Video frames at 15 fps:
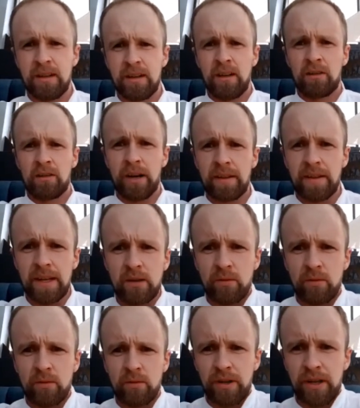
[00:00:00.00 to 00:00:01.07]
Right, then you
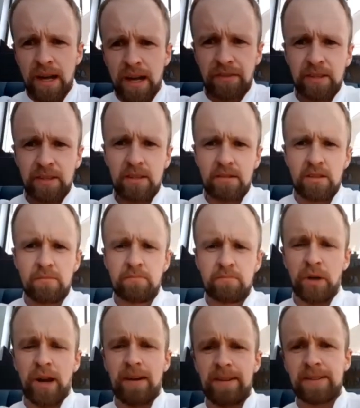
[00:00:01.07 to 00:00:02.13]
want to add the
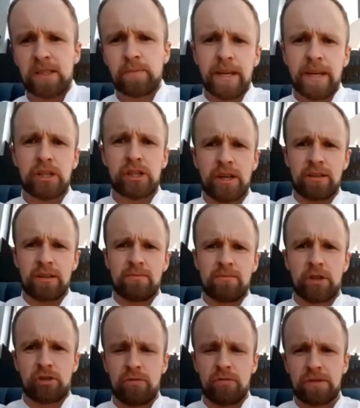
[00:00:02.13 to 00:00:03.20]
butter and spinach into the
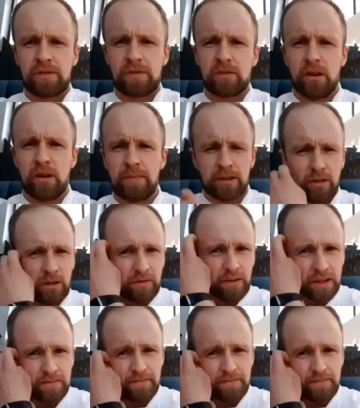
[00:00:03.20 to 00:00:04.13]
mushrooms if they've got a bit of colour on them.